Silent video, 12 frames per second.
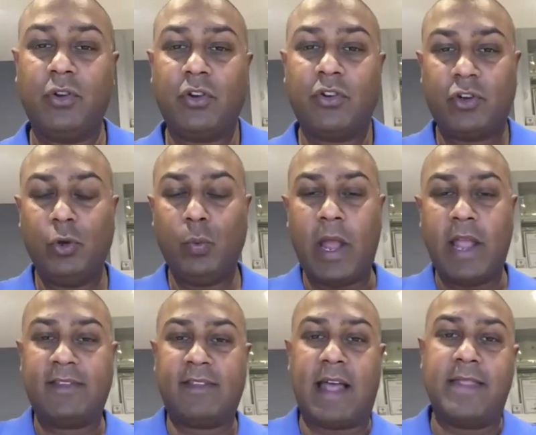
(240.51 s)
two
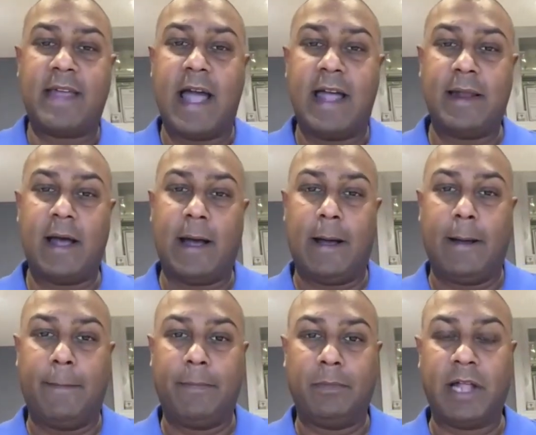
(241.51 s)
ways that
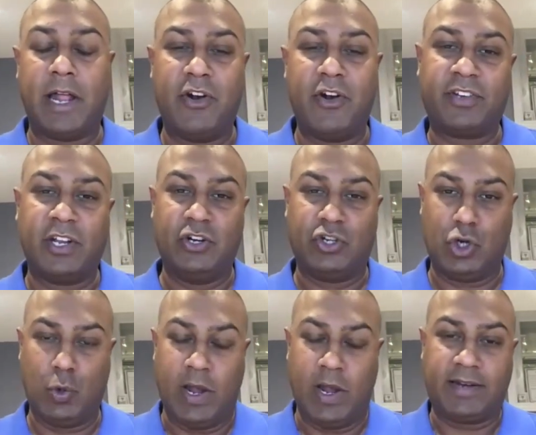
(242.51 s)
lenders can
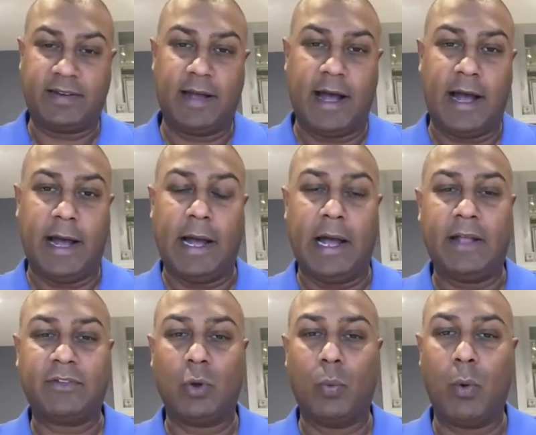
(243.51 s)
do it.
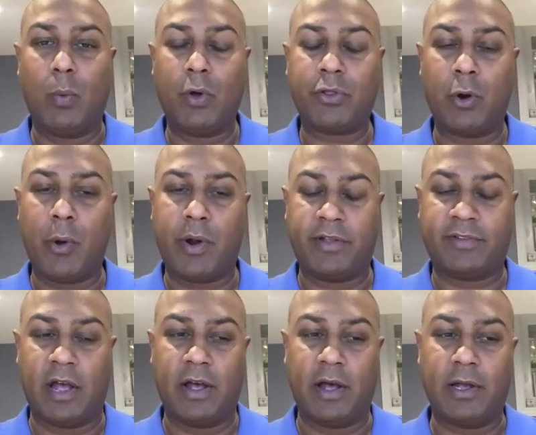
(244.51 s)
So we'll throw it
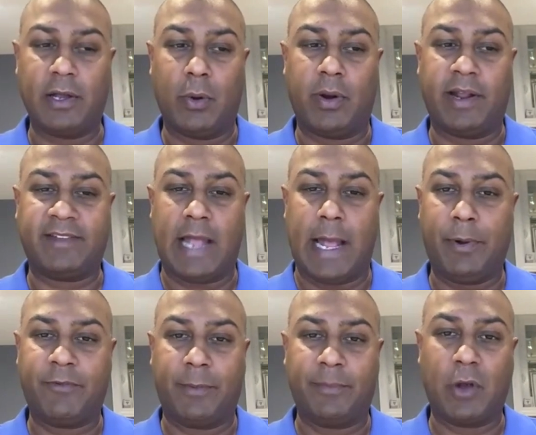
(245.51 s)
an example
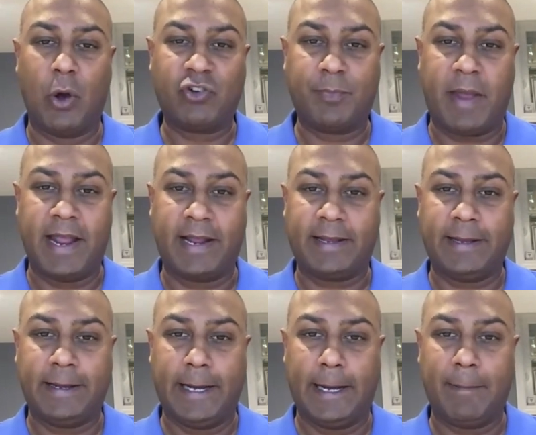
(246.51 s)
from Scotiabank
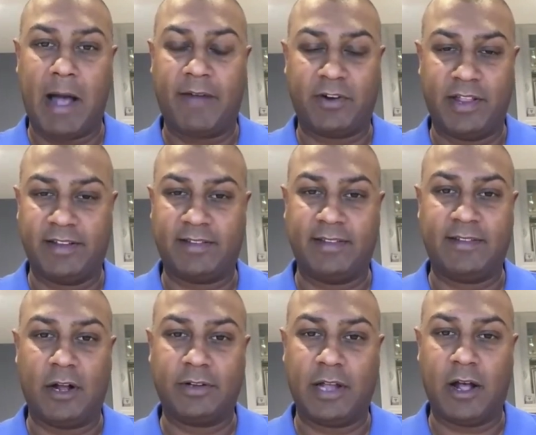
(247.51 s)
after this is
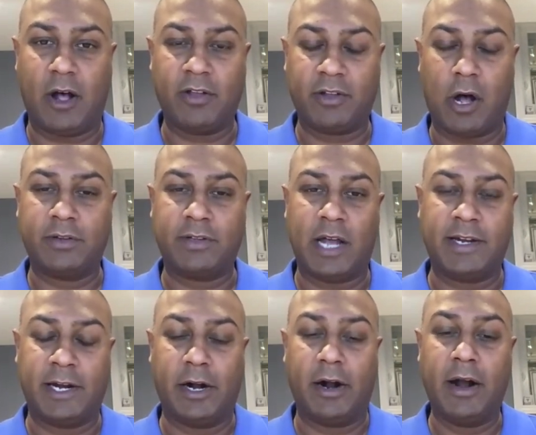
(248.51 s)
all done
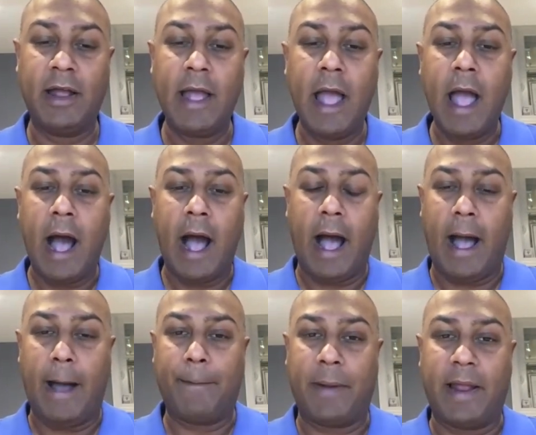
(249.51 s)
here.
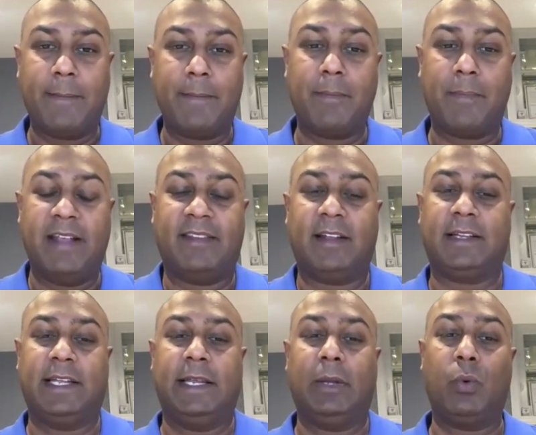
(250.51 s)
But
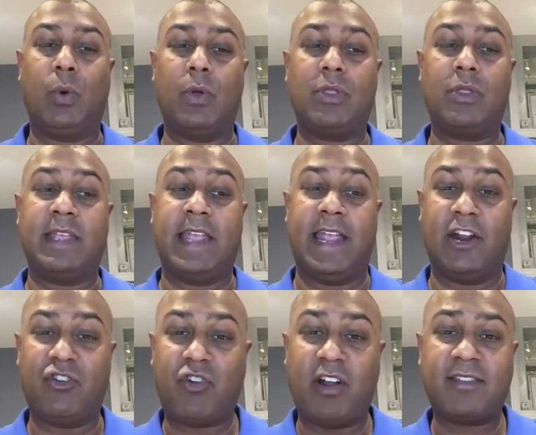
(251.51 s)
basically, the
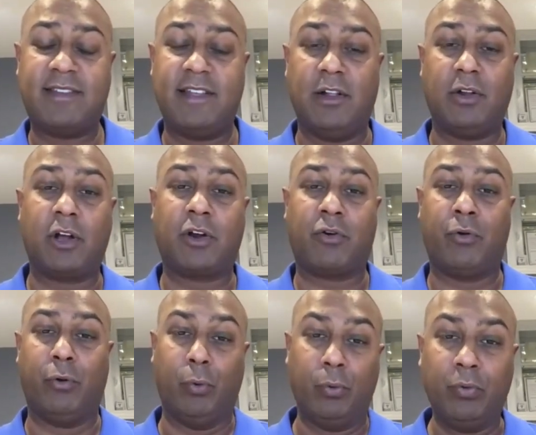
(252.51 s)
interest still
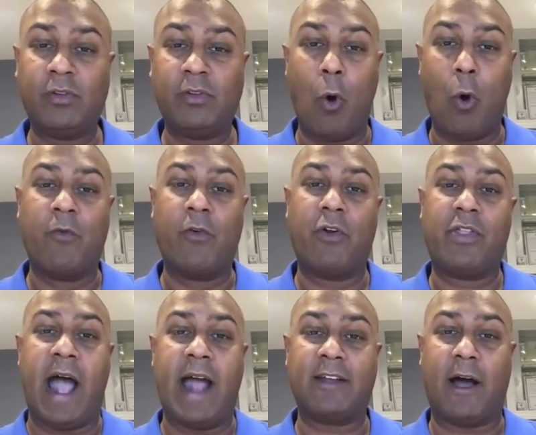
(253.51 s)
accrues over
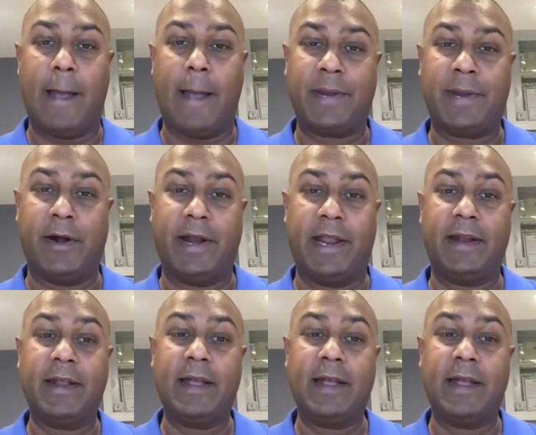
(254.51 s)
that time period.